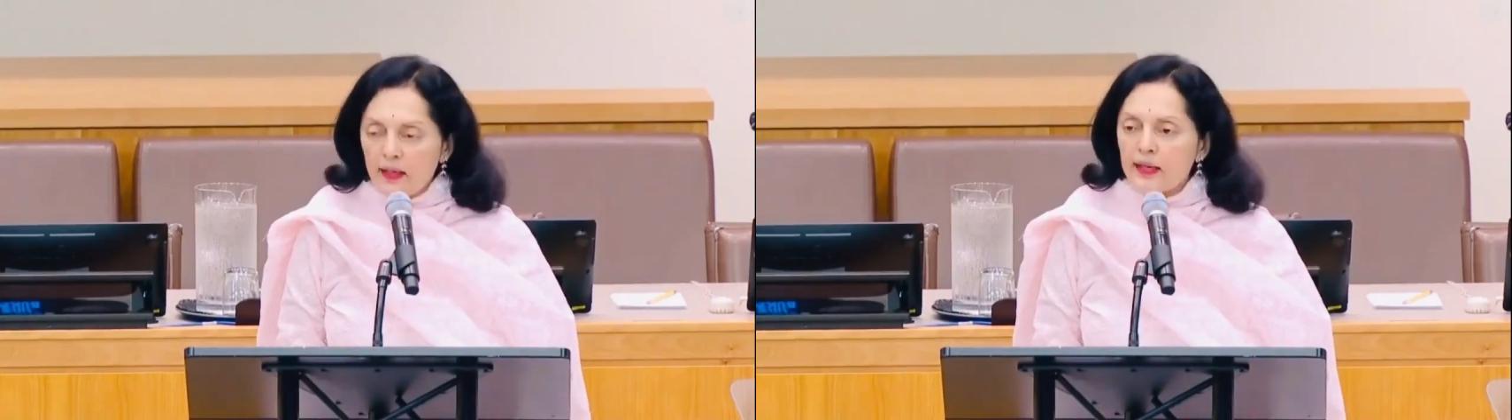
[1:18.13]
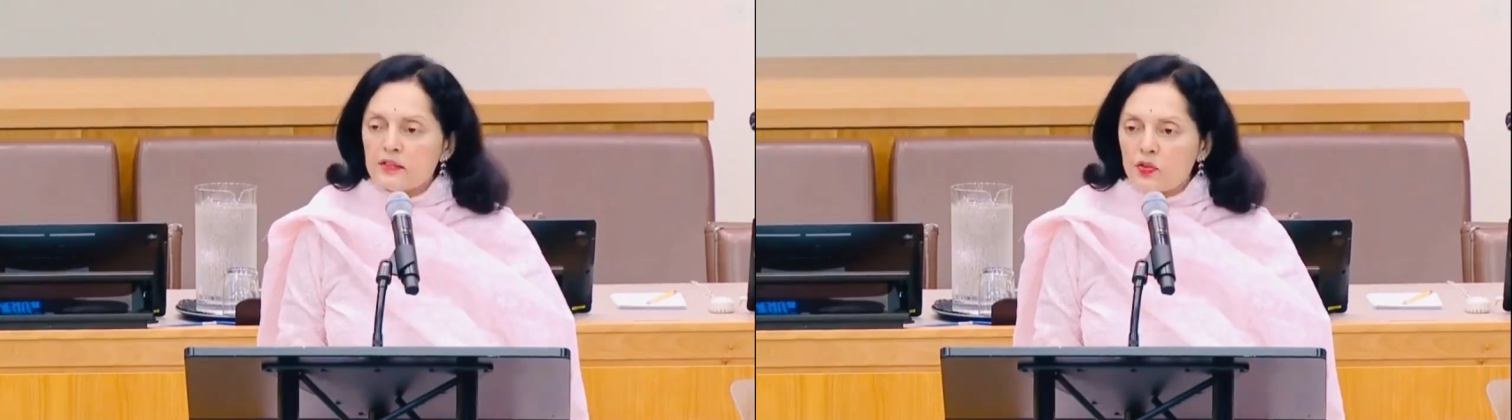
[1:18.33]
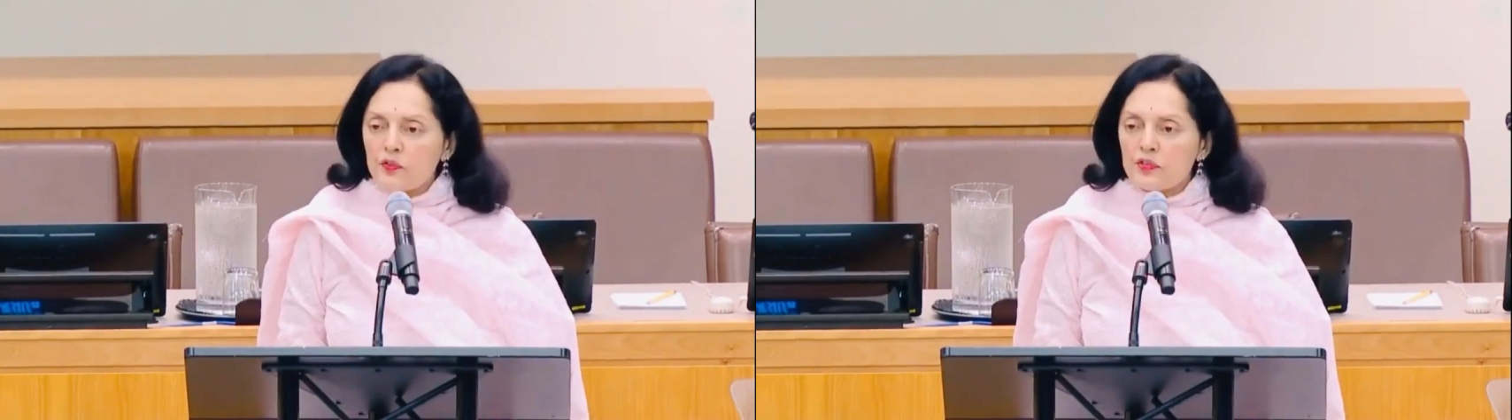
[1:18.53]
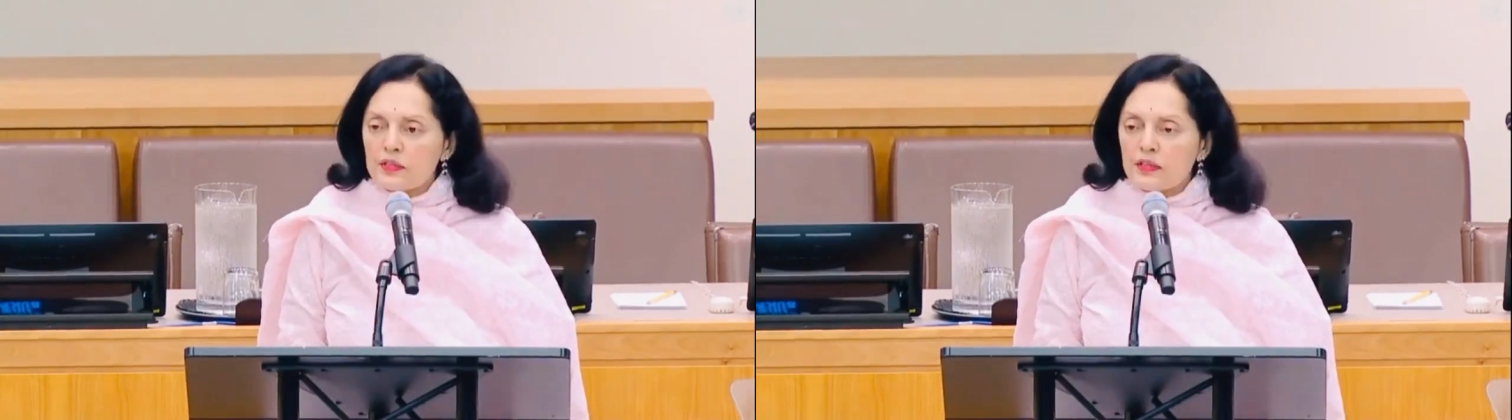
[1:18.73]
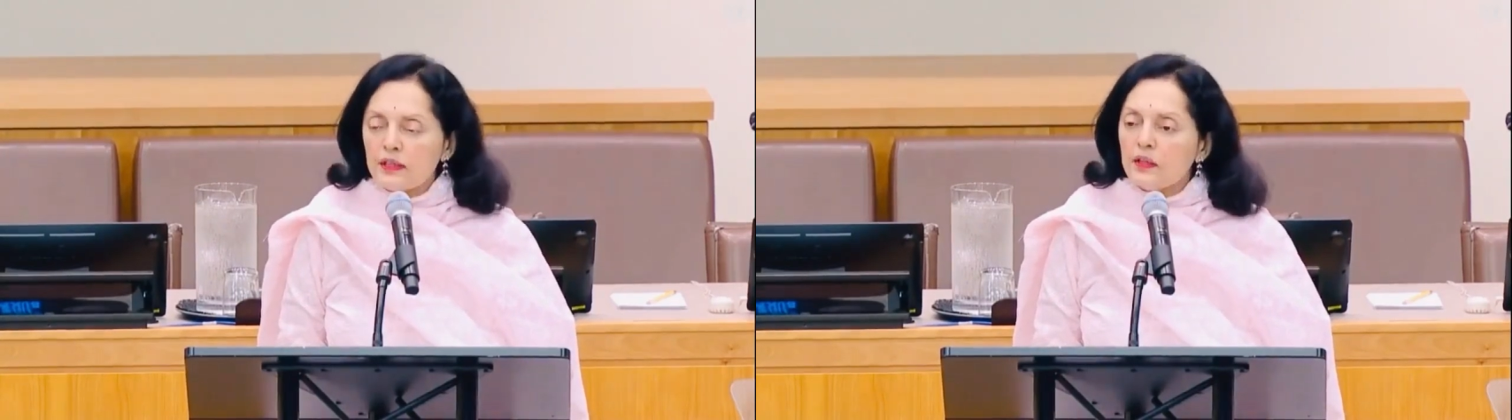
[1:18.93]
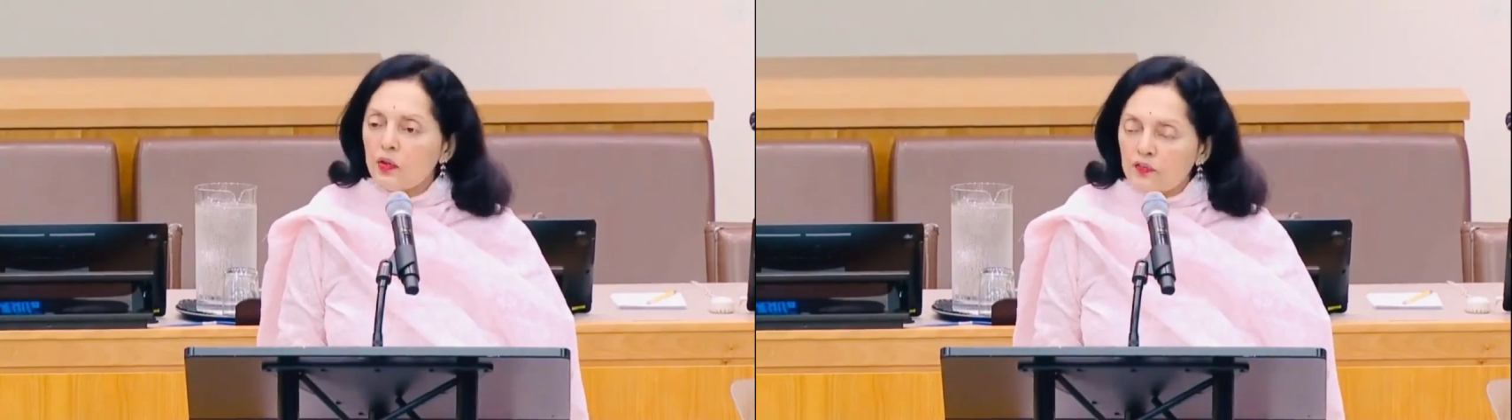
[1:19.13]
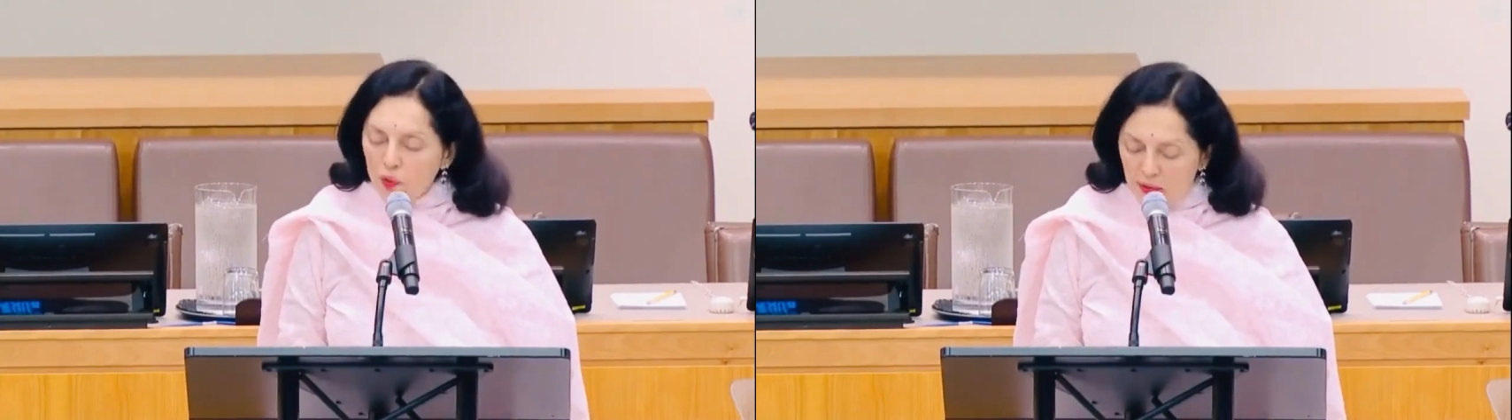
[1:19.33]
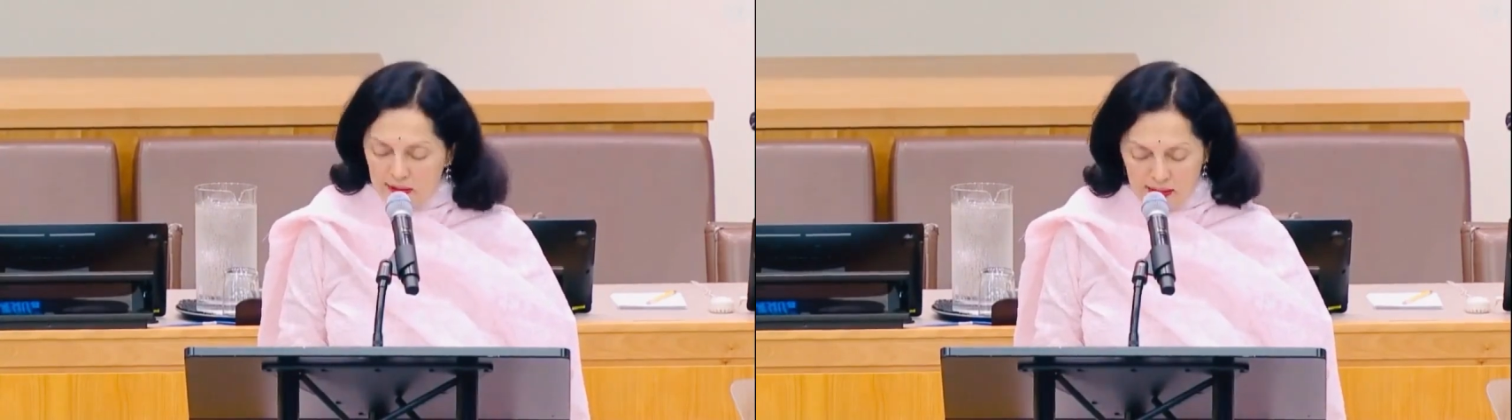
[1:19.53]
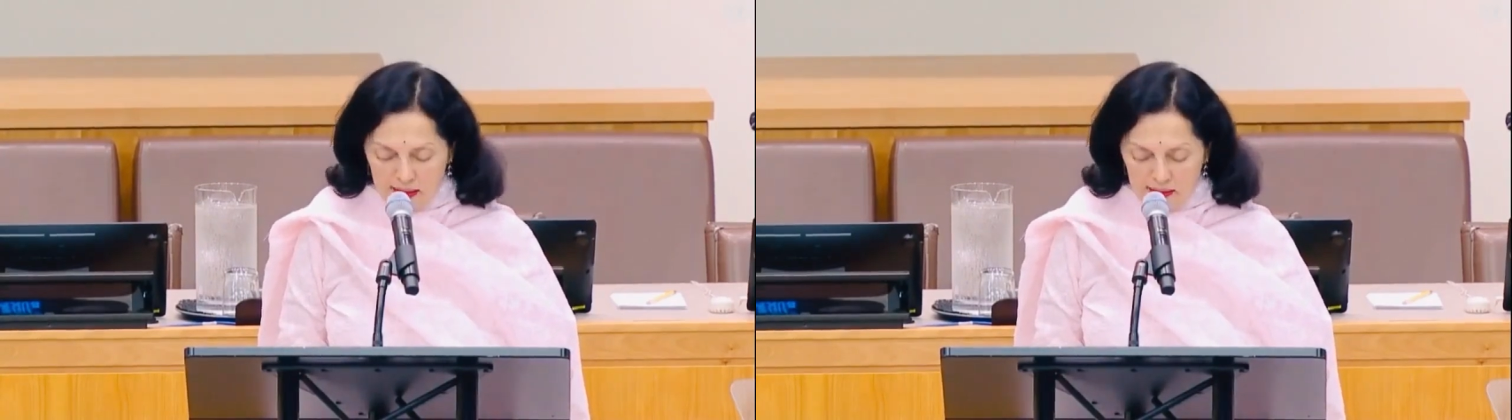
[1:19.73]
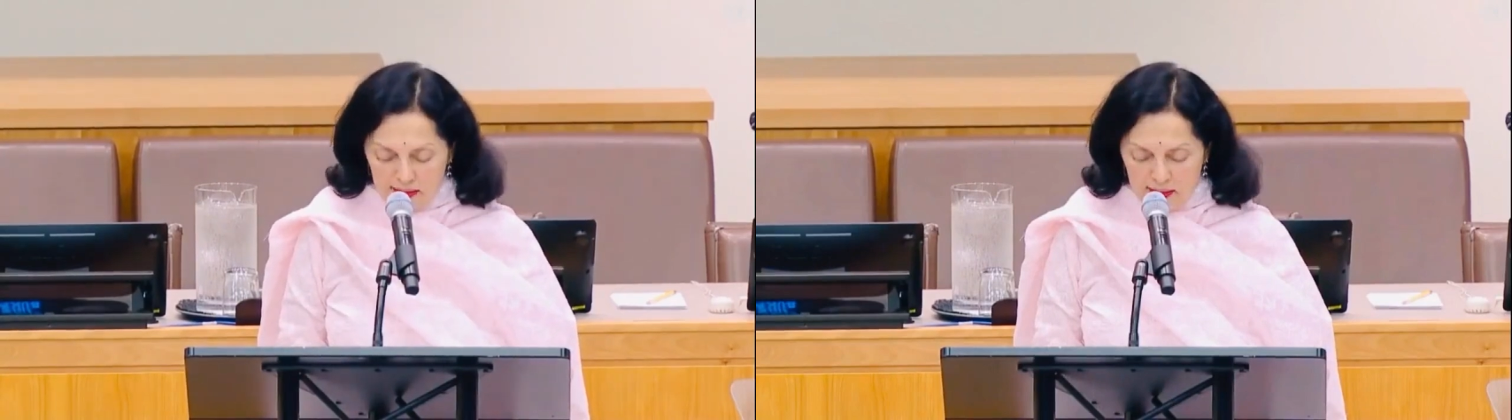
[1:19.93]
and sovereignty of all
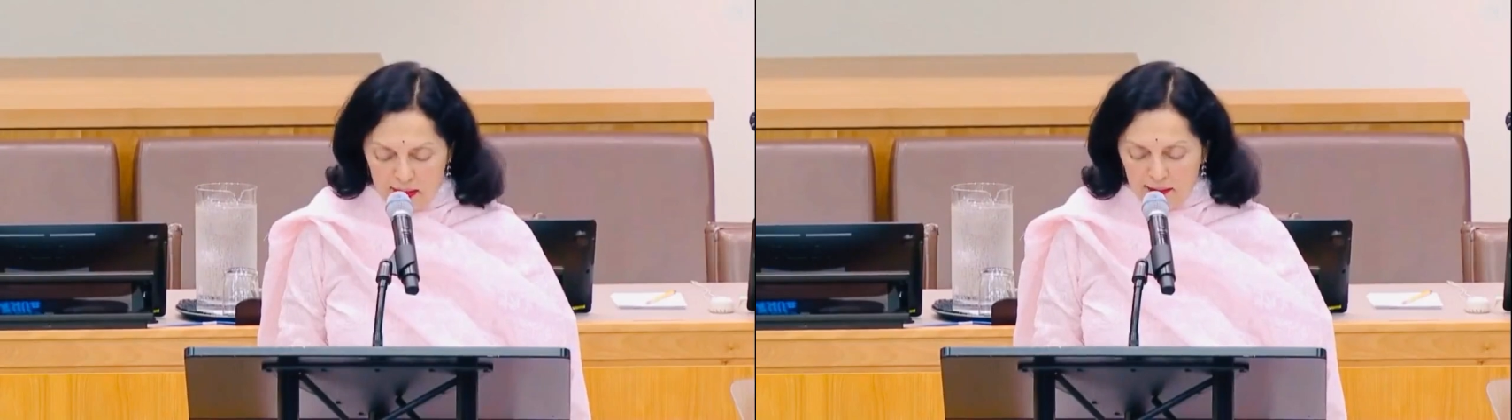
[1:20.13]
states.